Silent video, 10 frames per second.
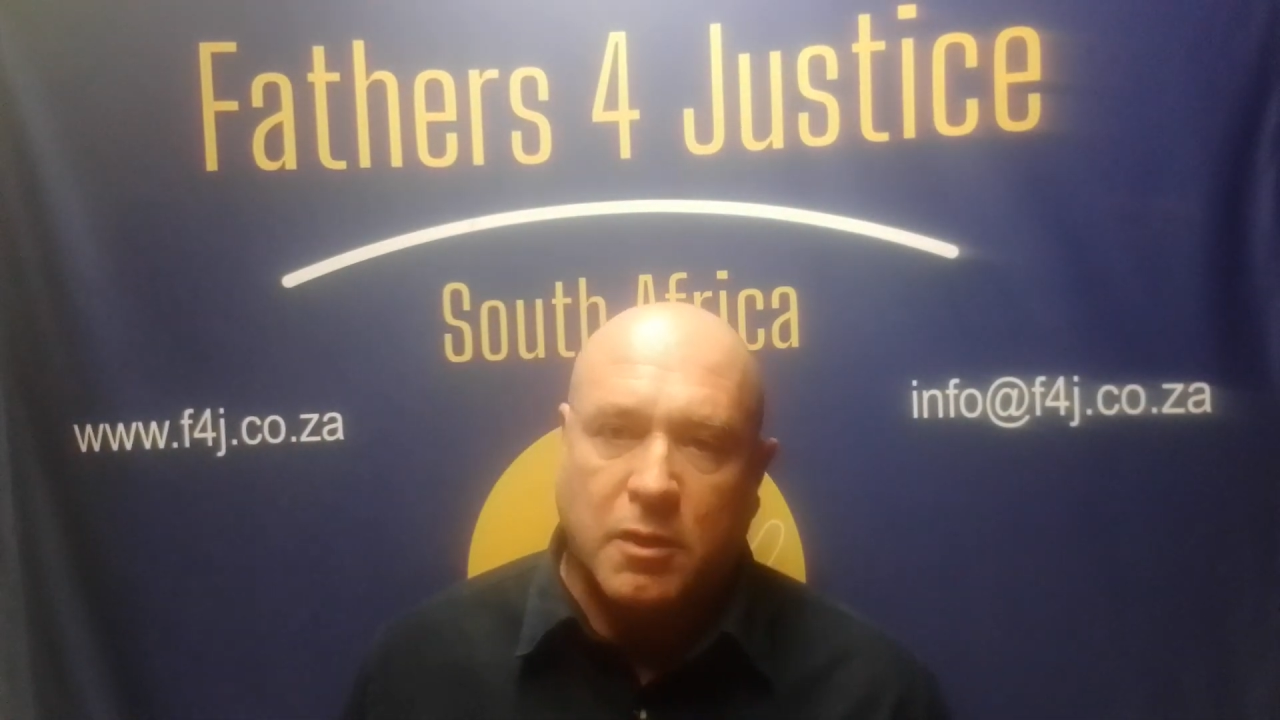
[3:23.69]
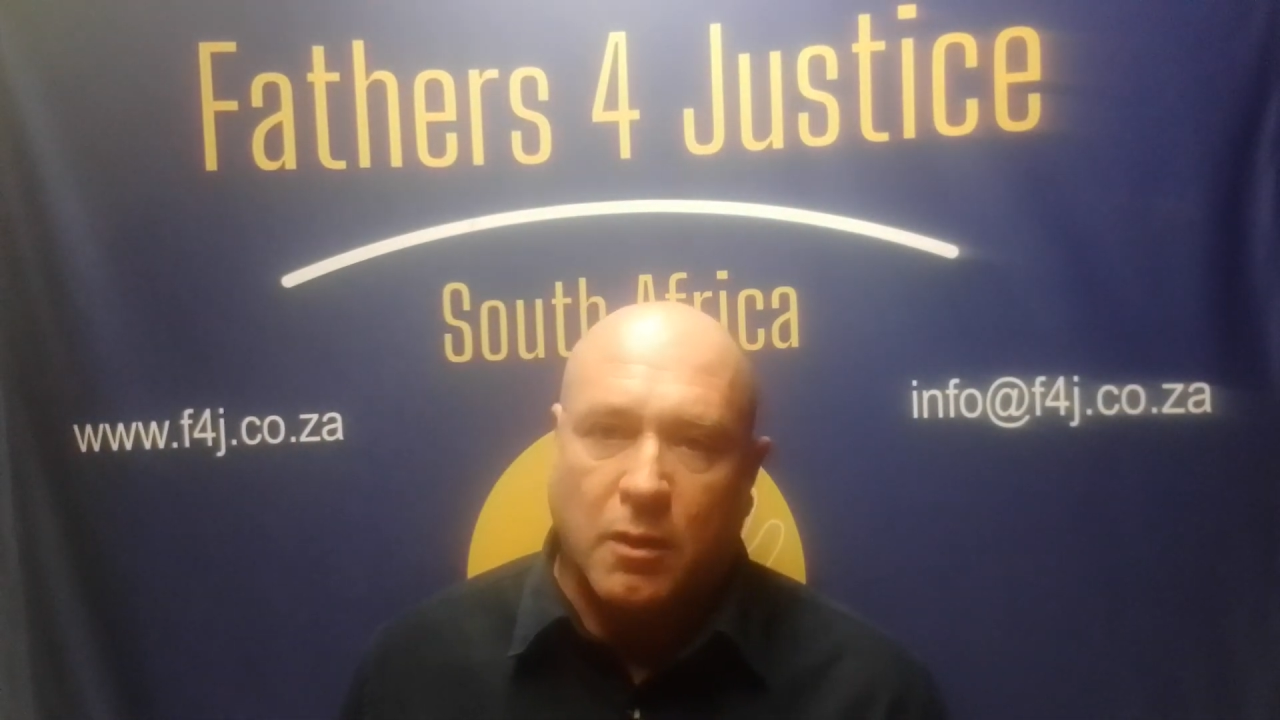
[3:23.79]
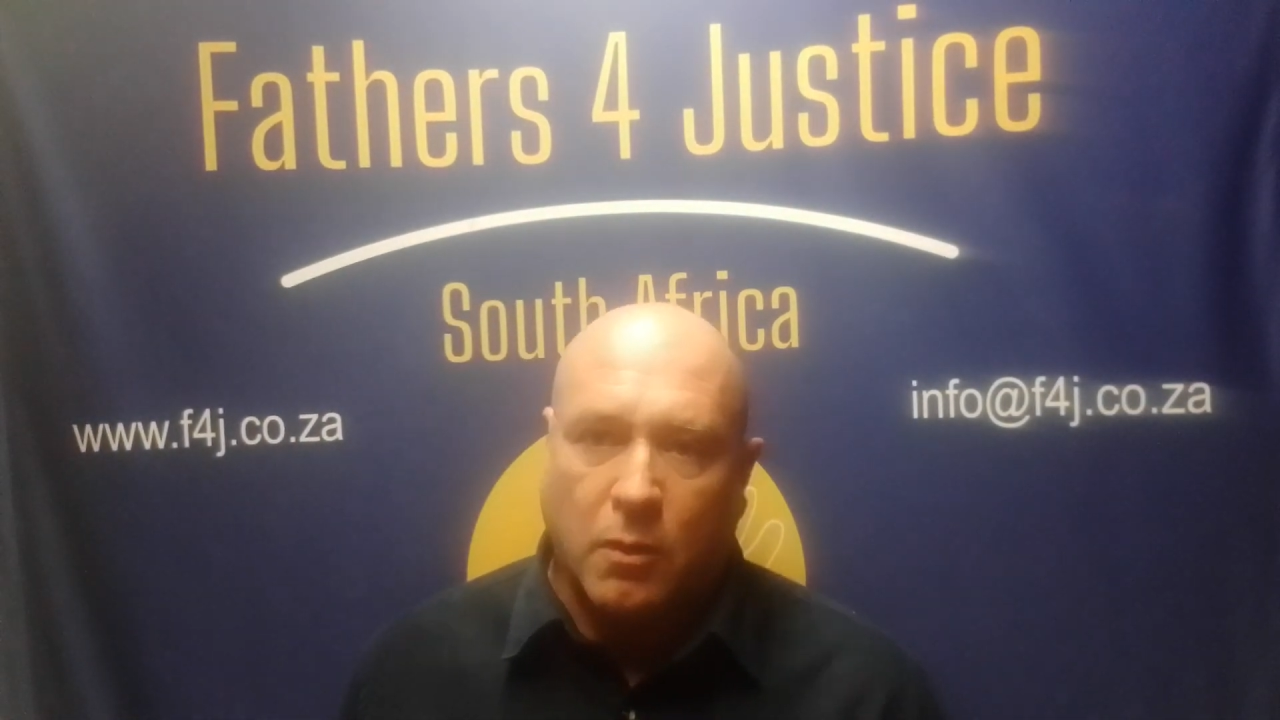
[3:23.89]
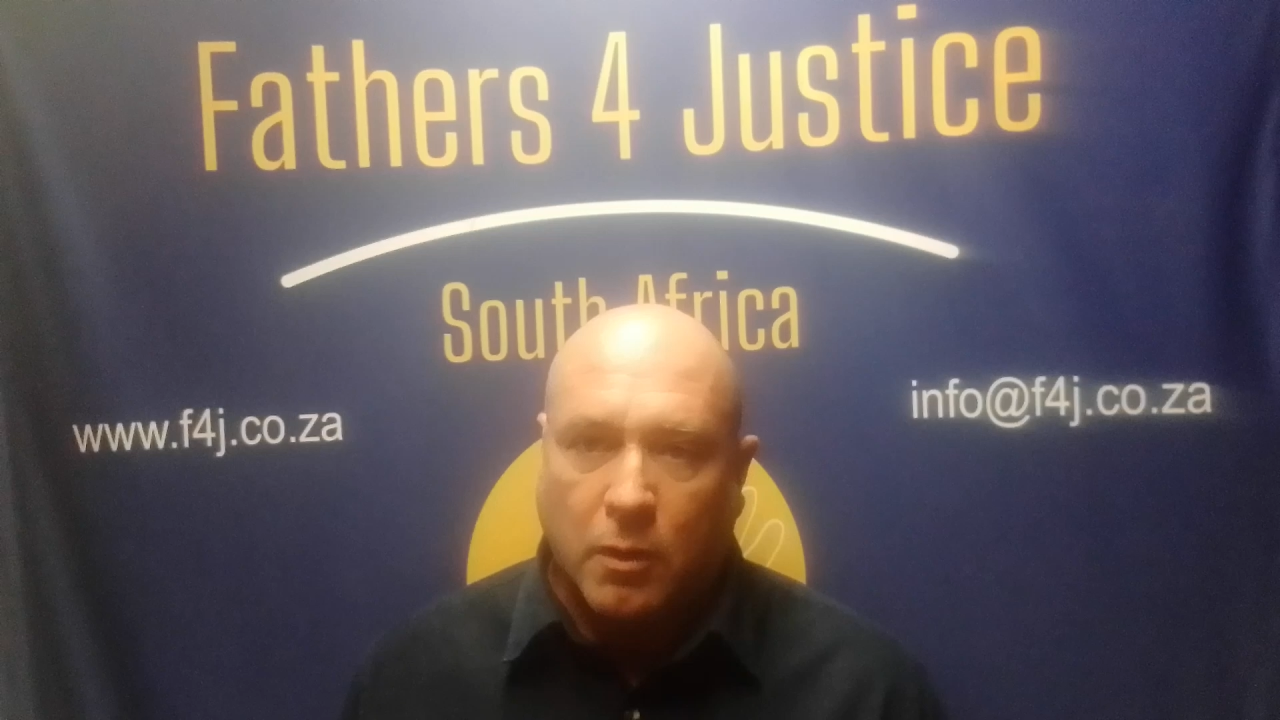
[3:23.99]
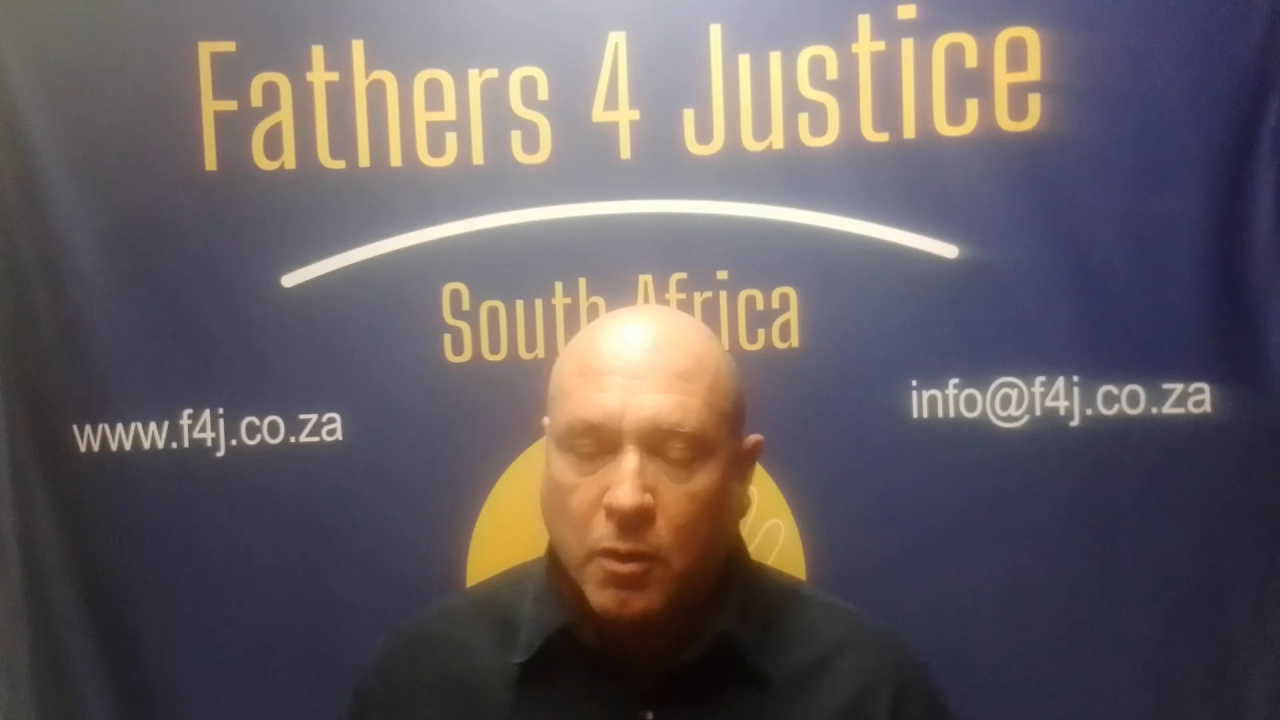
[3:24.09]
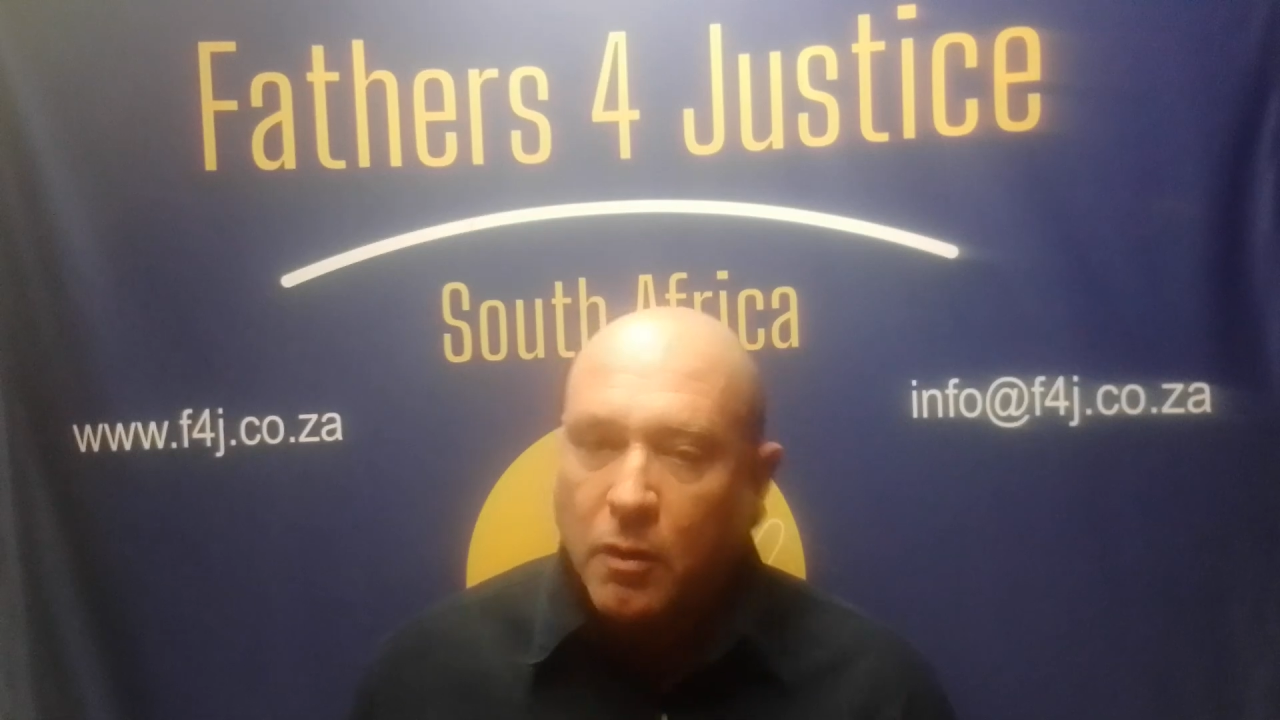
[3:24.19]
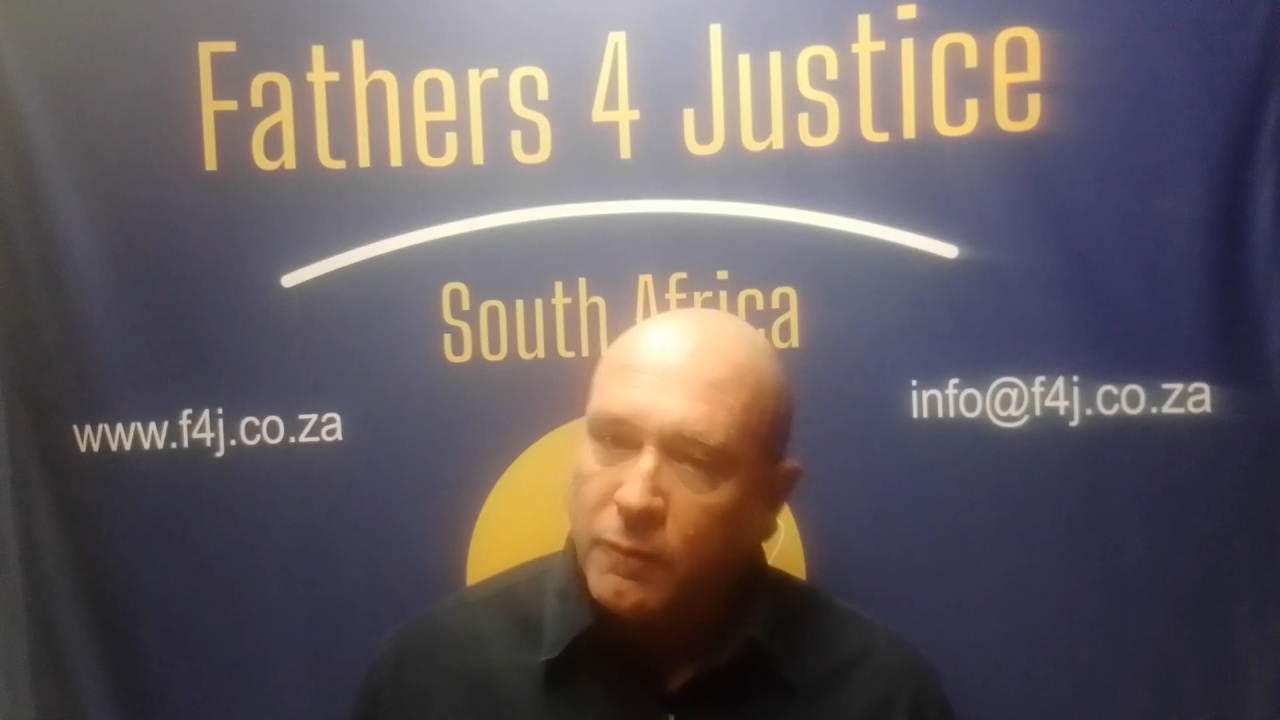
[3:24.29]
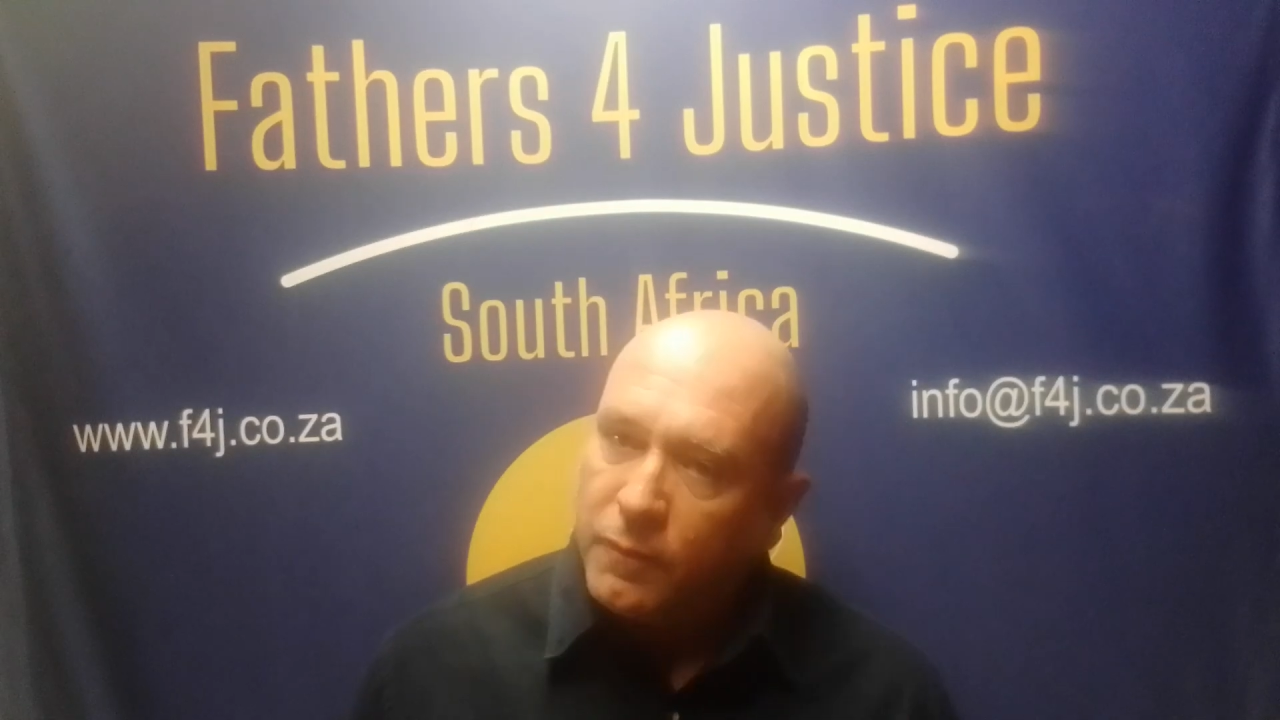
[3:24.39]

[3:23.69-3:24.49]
clerk